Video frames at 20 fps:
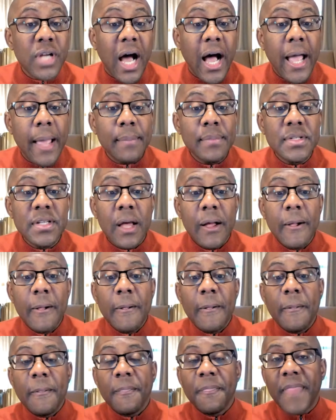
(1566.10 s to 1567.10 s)
times
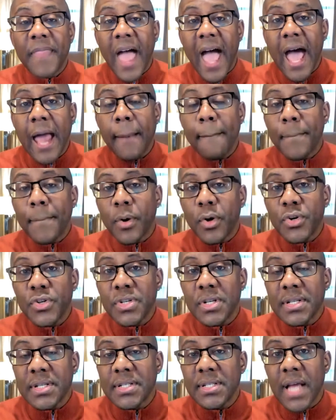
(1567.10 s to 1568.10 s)
that
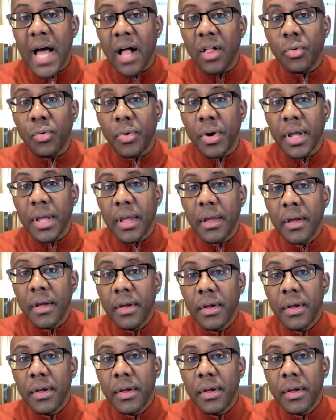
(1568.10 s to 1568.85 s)
person's salary.